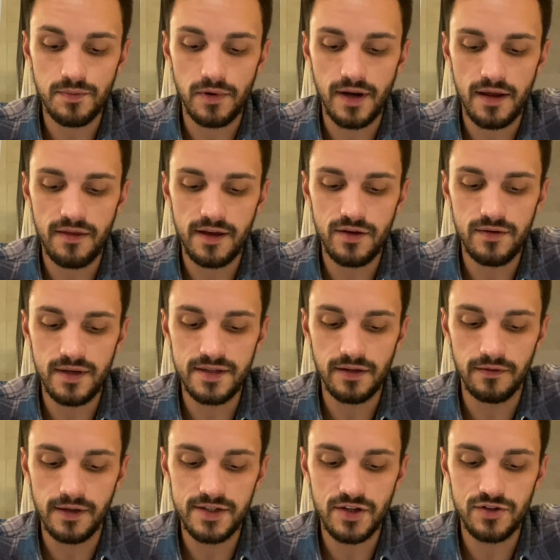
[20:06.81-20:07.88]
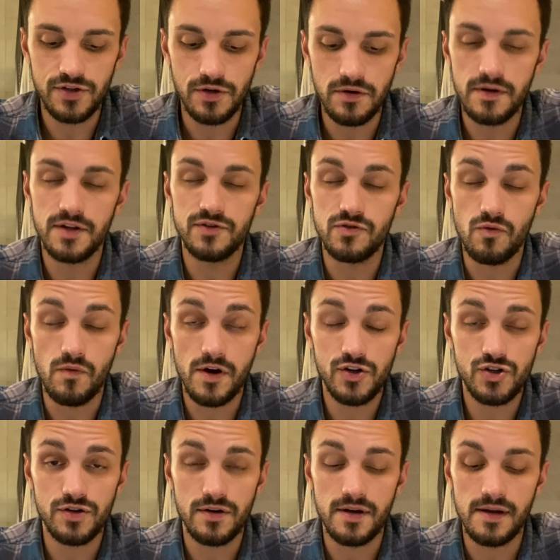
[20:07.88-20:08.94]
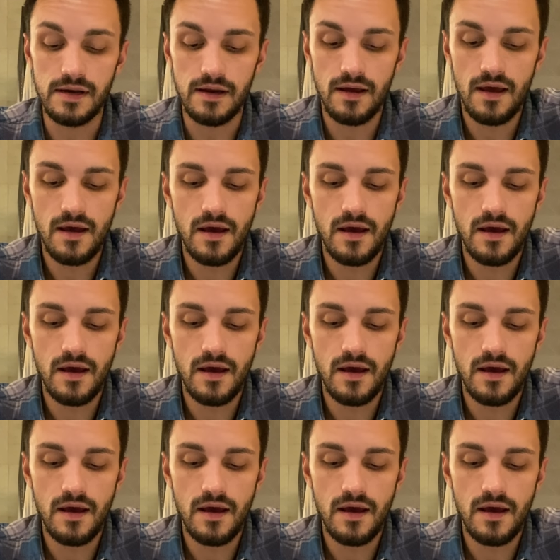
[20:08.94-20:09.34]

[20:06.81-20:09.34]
But I think you need to listen to your intuition